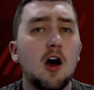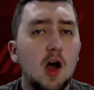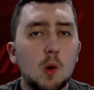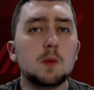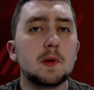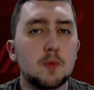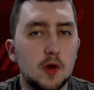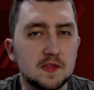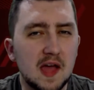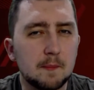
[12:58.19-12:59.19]
I wouldn't be
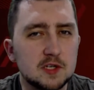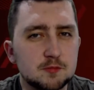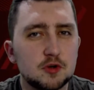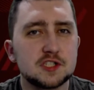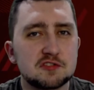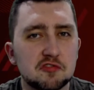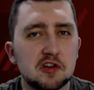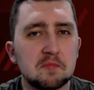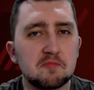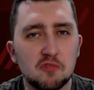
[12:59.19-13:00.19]
putting that much pressure
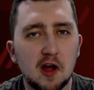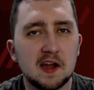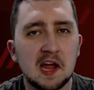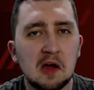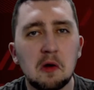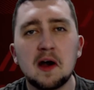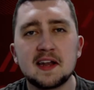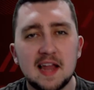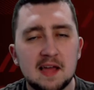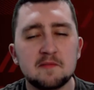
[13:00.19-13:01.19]
on him right now.
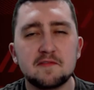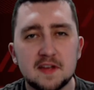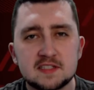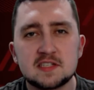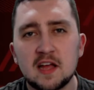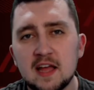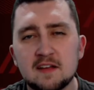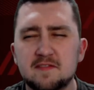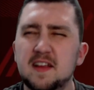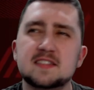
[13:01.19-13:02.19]
I'd let him
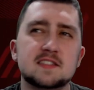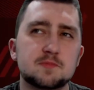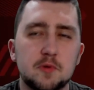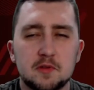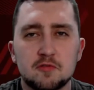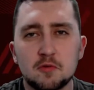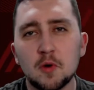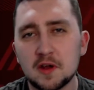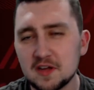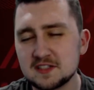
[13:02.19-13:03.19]
fester. Fester's probably the wrong
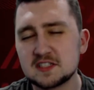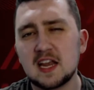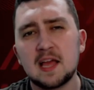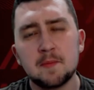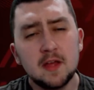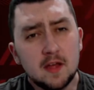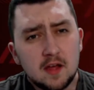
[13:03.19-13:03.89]
word. I'd just let him,